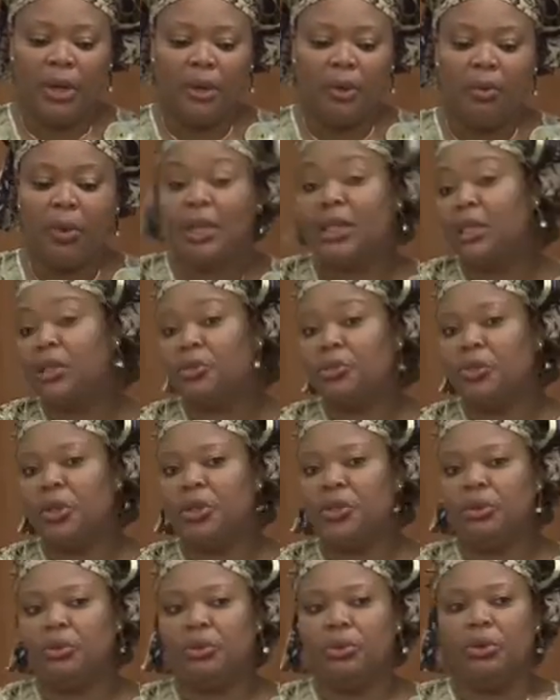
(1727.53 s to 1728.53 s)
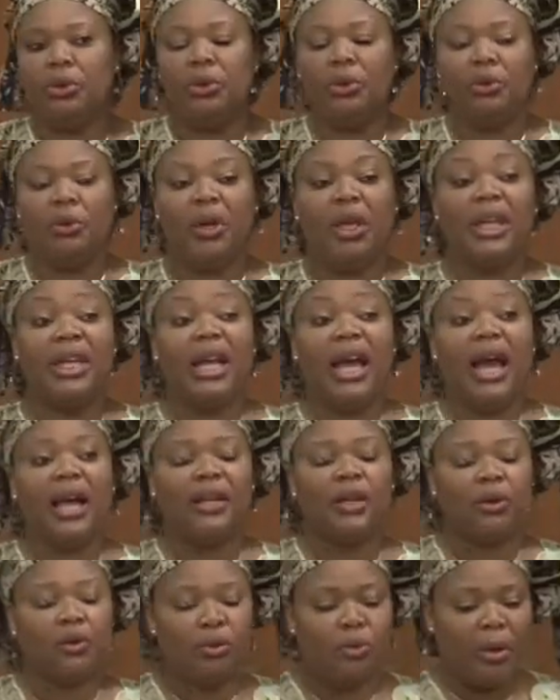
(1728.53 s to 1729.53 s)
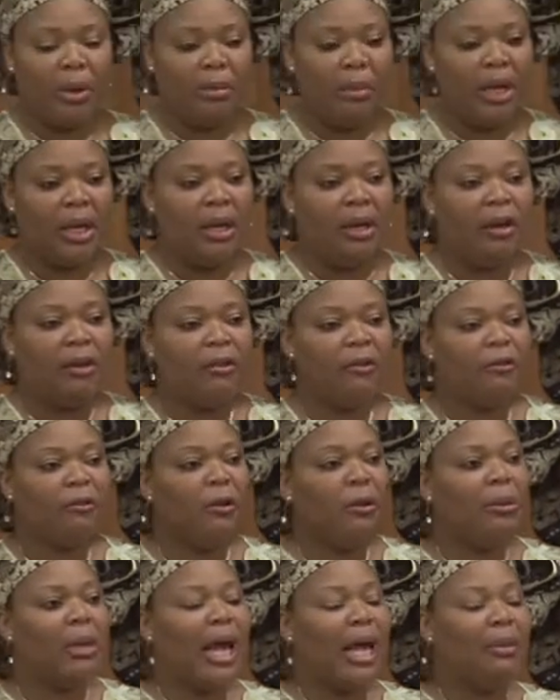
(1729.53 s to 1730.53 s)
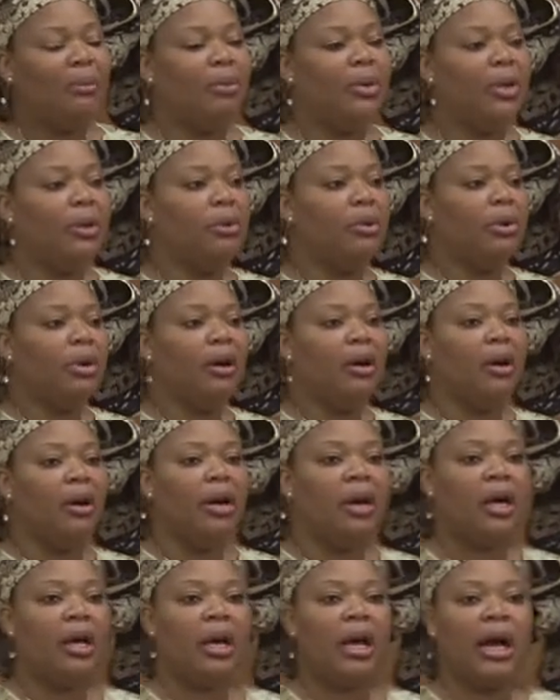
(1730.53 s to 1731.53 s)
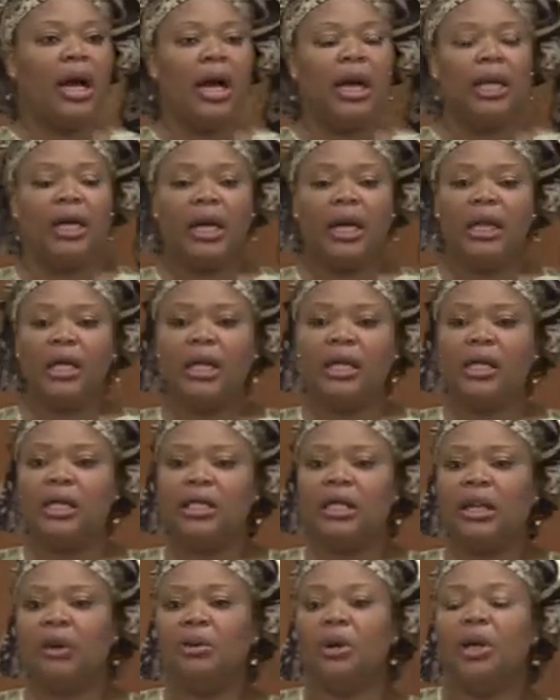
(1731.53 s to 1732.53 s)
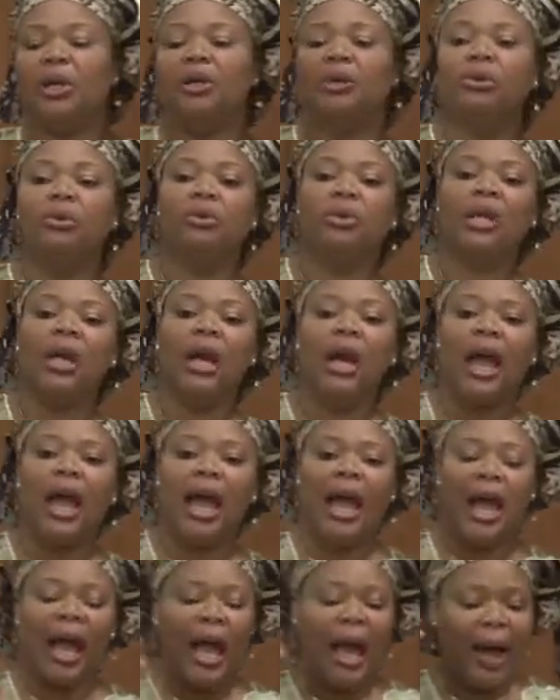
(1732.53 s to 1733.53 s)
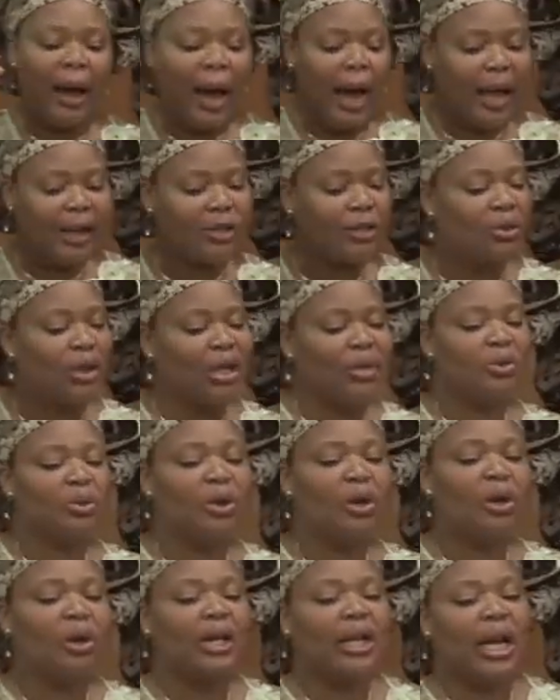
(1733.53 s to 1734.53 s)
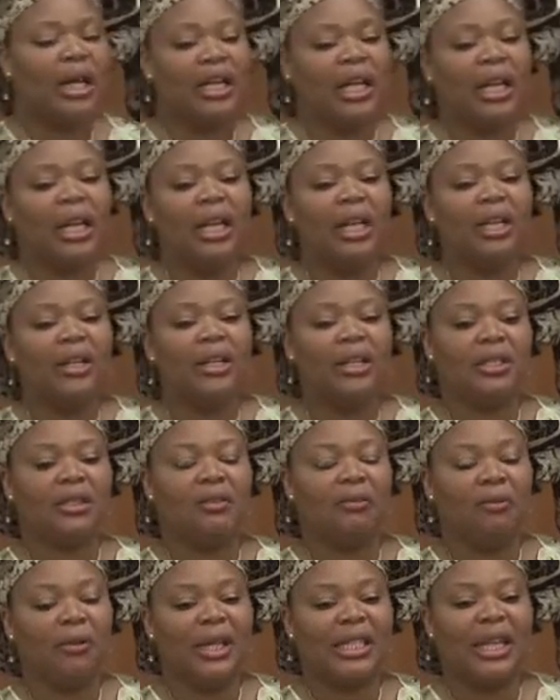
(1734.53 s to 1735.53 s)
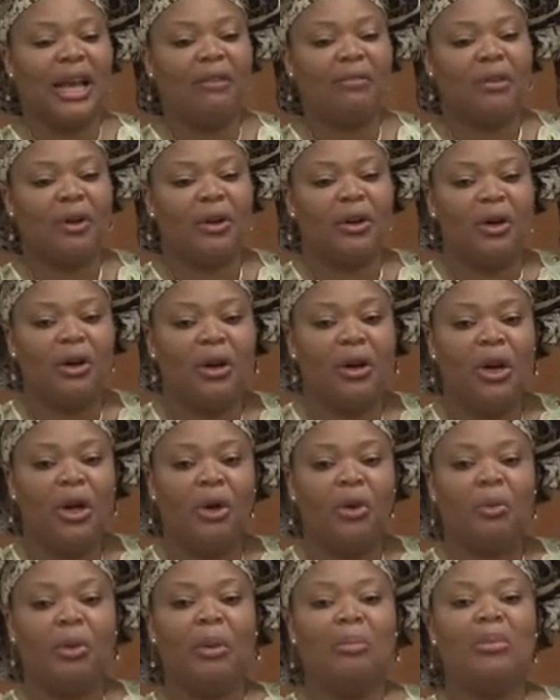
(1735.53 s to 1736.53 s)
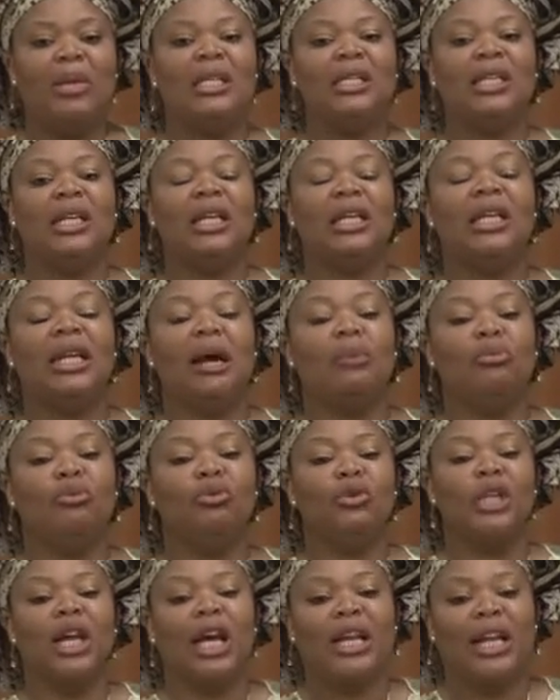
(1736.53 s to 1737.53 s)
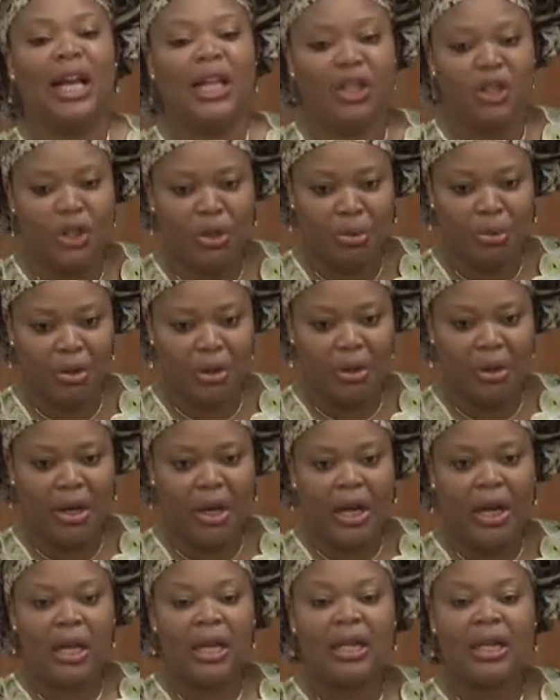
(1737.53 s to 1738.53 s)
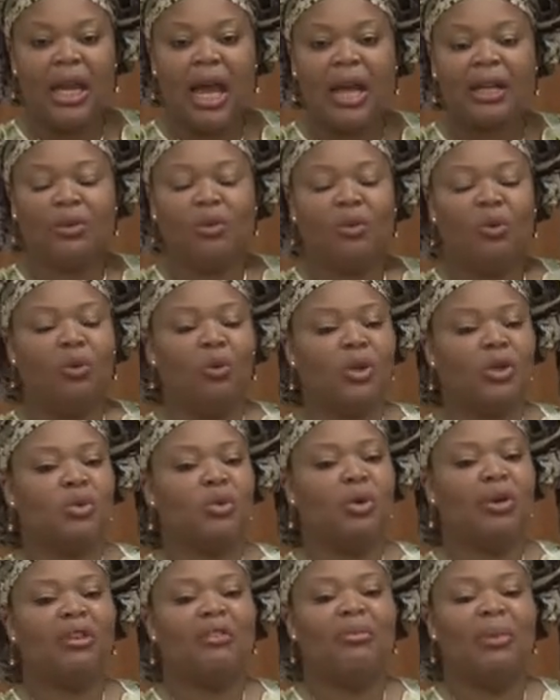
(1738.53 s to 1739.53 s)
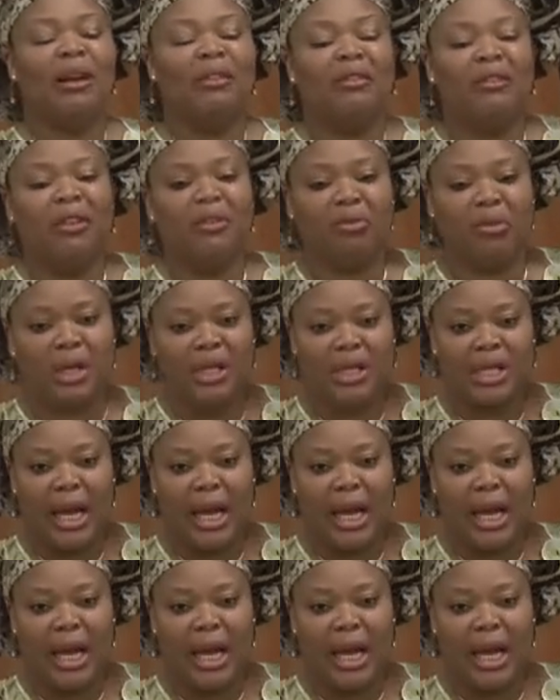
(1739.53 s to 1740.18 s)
What did we do? We gathered women from Liberia, Ghana, Sierra Leone. As soon as we heard that the leaders of West Africa were meeting in Abuja, Nigeria, that was one of my favorite